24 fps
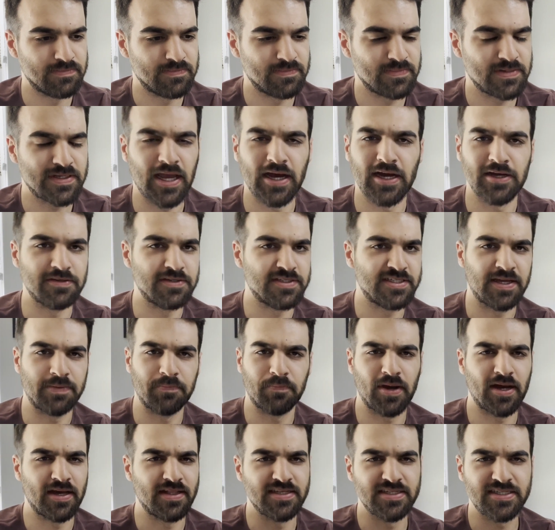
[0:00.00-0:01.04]
guy sent
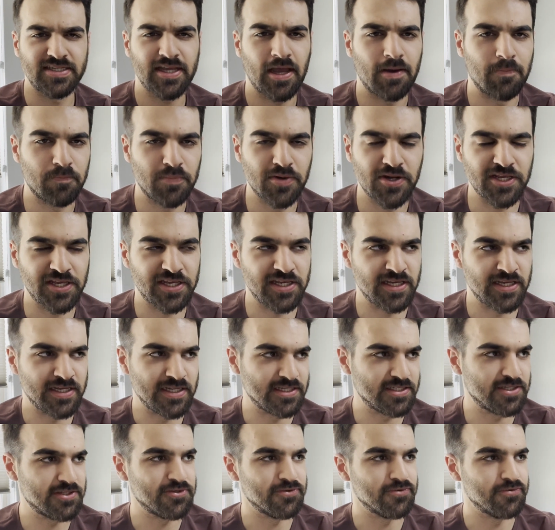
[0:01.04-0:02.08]
by this company
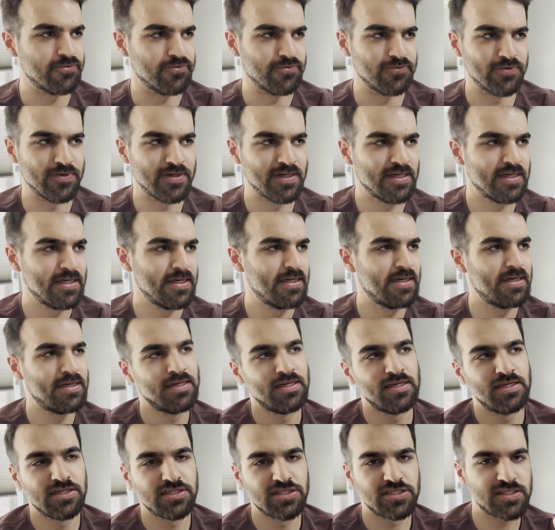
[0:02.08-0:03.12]
to
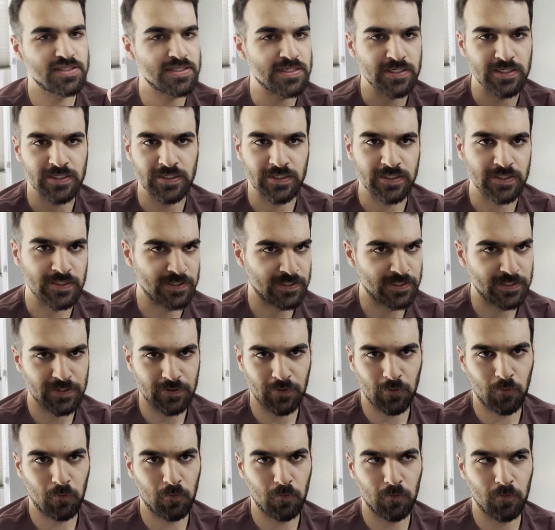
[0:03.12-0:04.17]
see
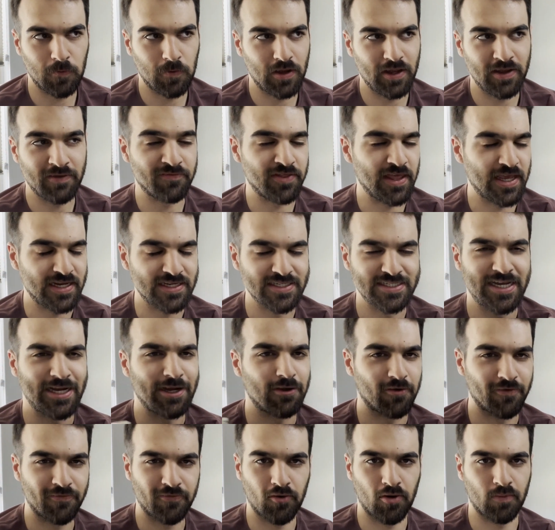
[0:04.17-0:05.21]
if they can
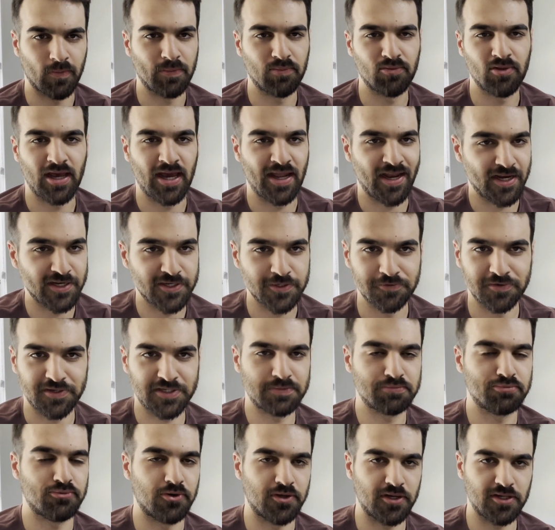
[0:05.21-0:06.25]
terraform a planet to
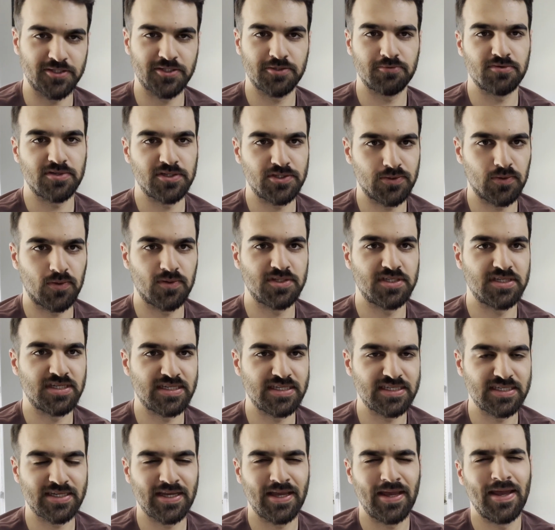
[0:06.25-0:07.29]
exploit its
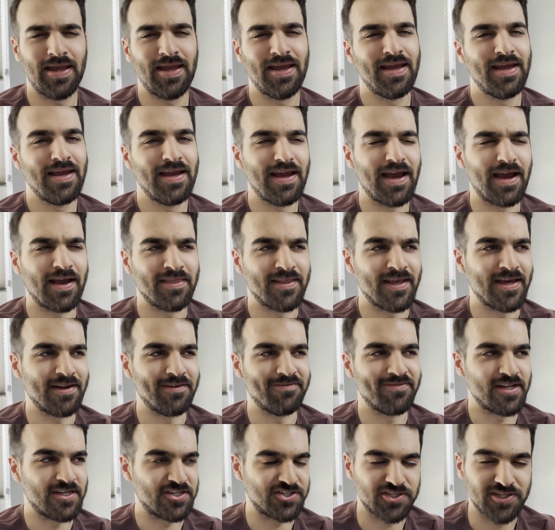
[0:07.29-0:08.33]
resources, and then
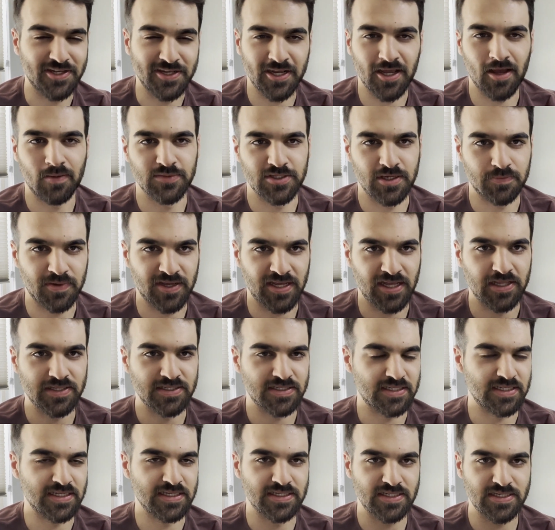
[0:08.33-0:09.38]
eventually comes up
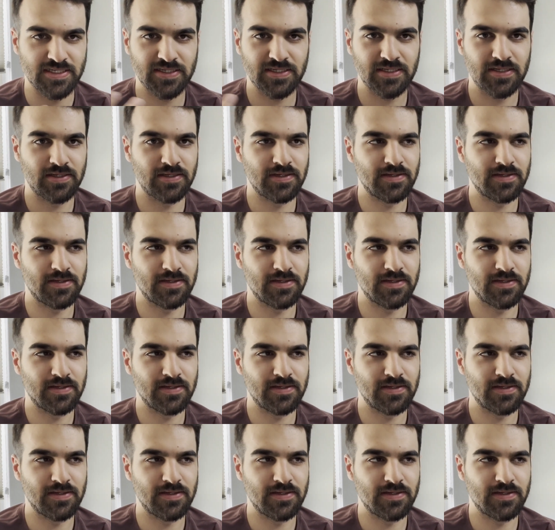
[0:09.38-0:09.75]
against this